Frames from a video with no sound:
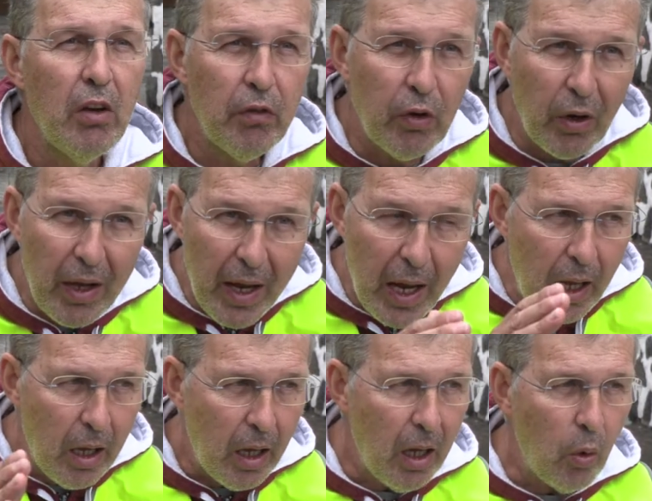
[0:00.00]
for a
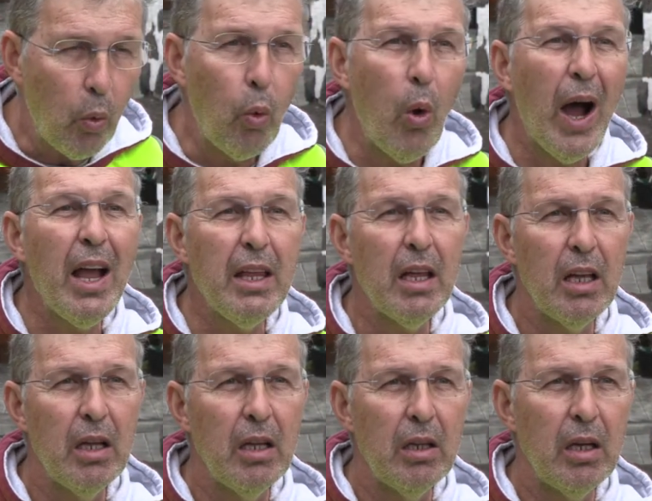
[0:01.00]
wide
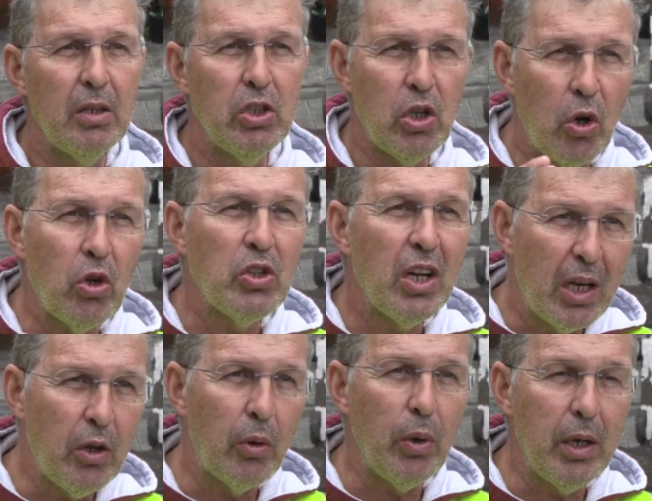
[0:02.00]
geological
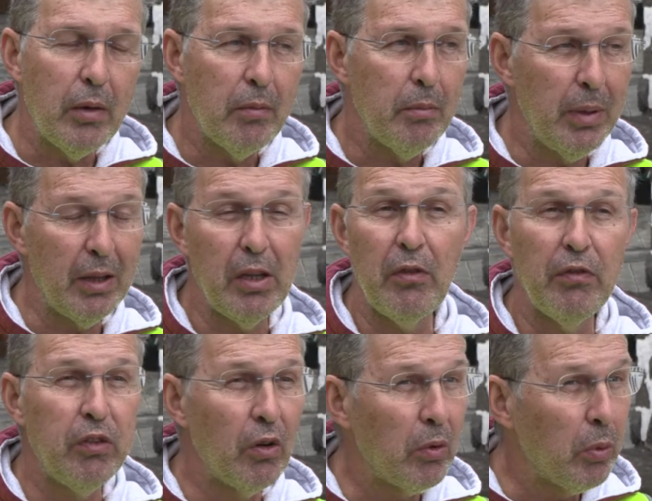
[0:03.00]
degree. But uh,
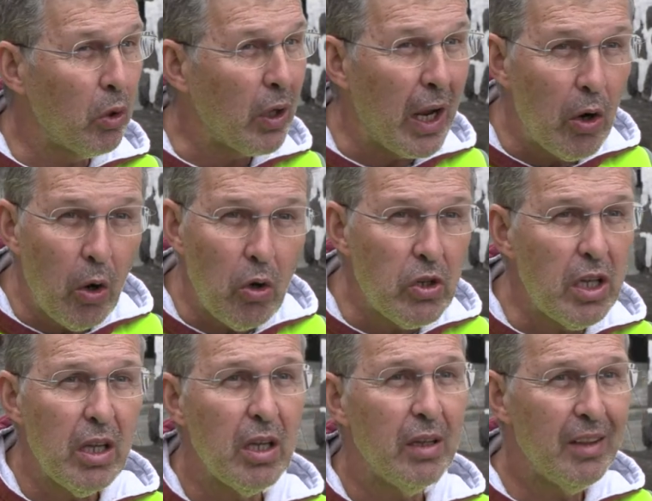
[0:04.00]
for
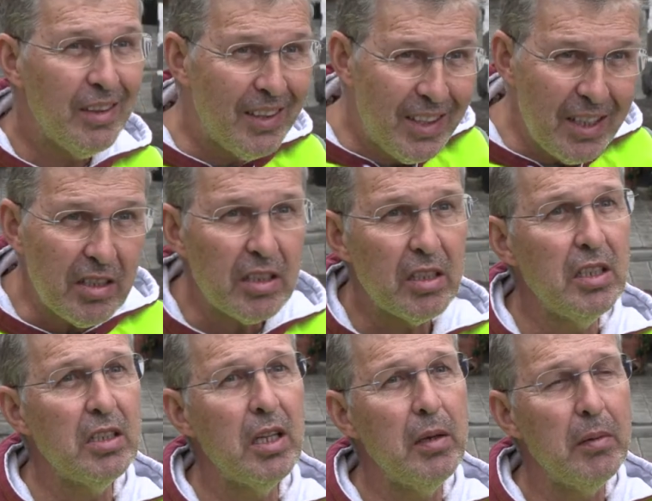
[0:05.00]
volcanology, this
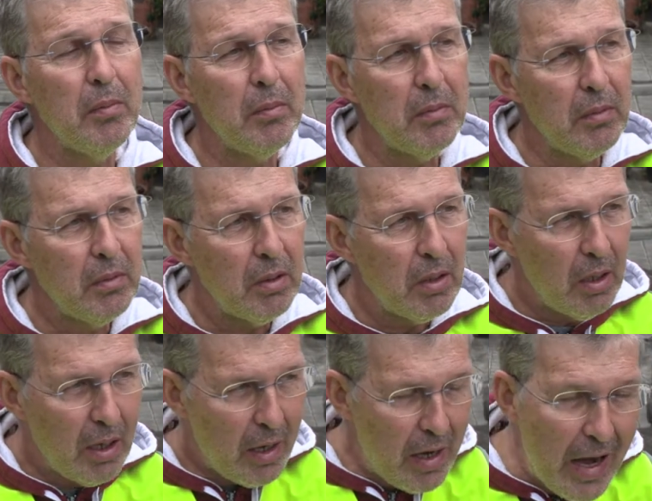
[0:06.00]
is a
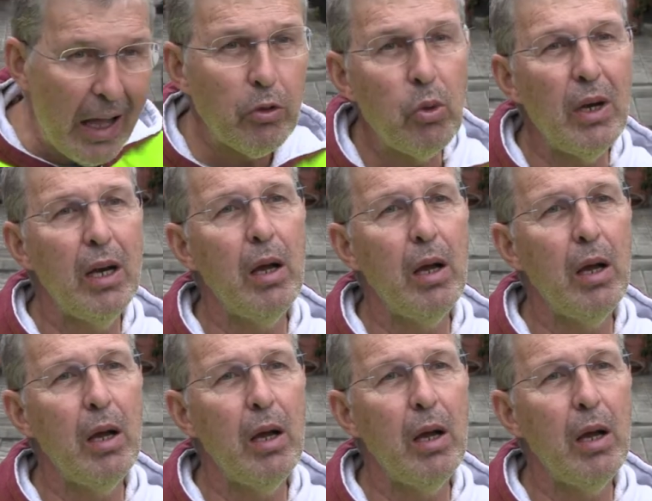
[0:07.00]
natural